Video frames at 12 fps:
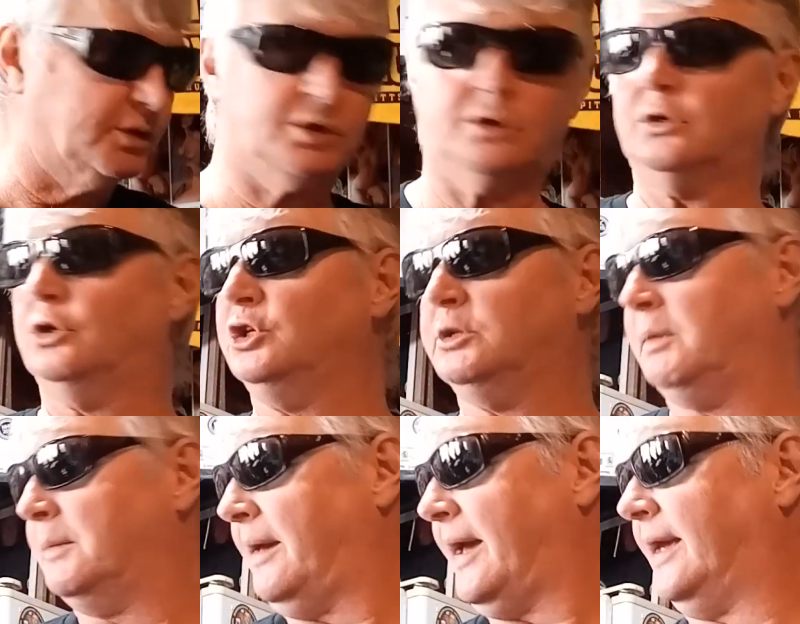it's good to
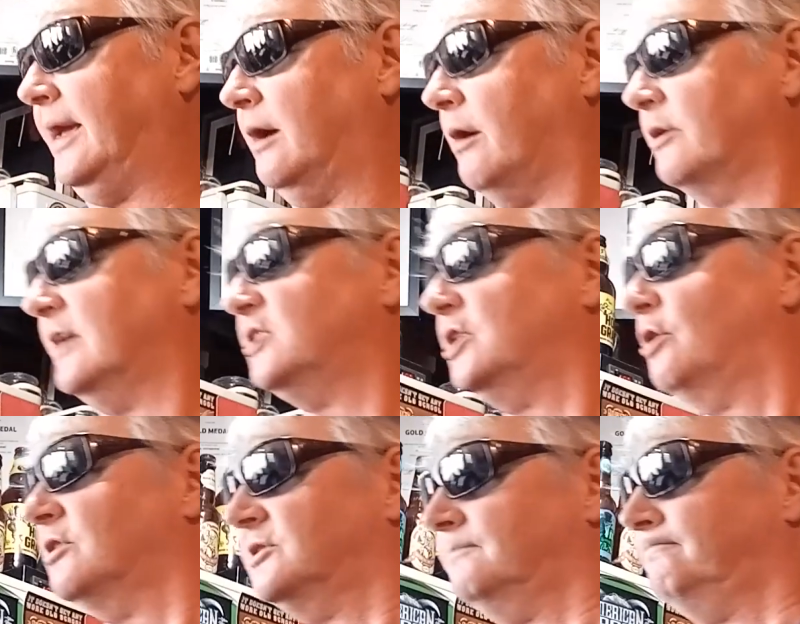be back here. I've actually
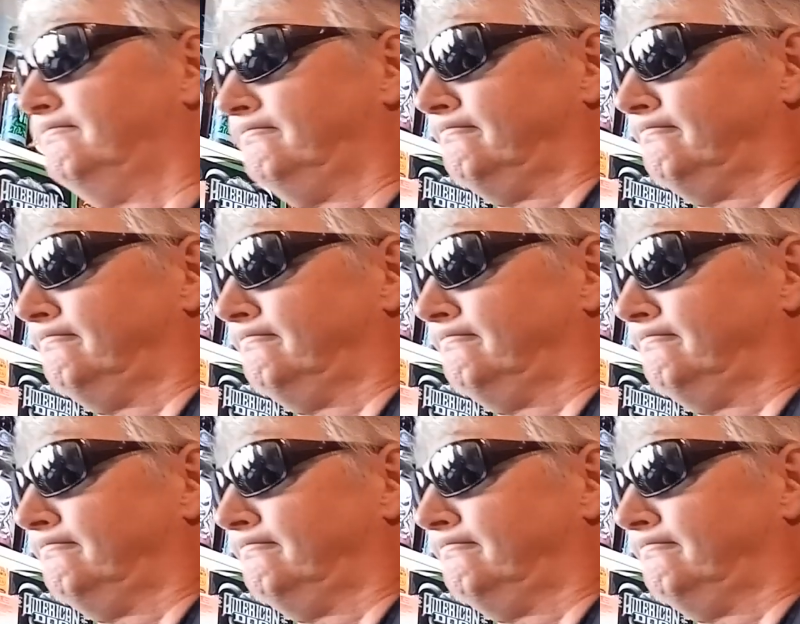got